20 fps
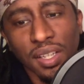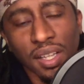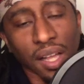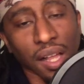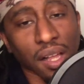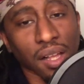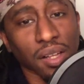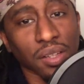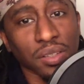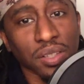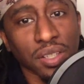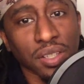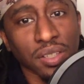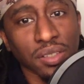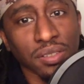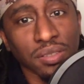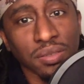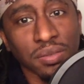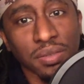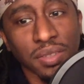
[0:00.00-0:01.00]
I don't
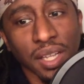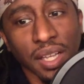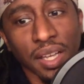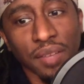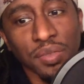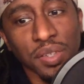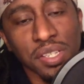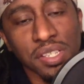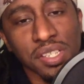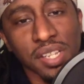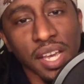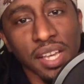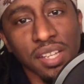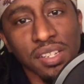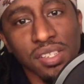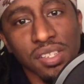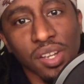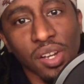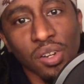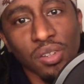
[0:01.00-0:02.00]
know if he say
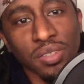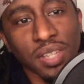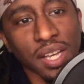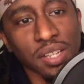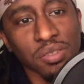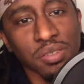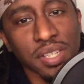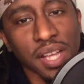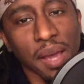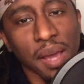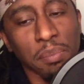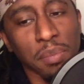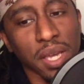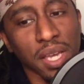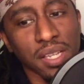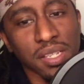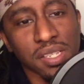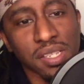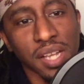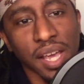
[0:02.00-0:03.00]
so. That's what that
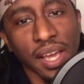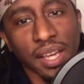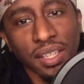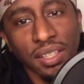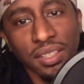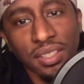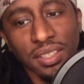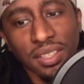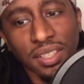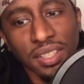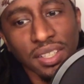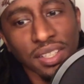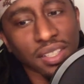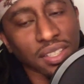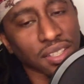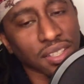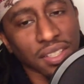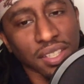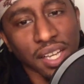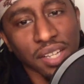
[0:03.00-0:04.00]
man say.
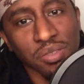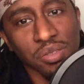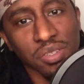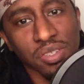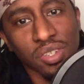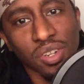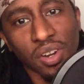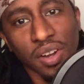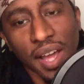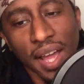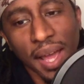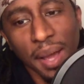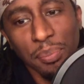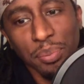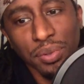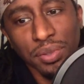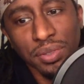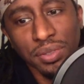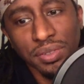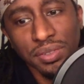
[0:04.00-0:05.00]
That's what's gonna
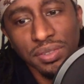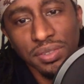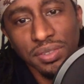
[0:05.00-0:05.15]
happen.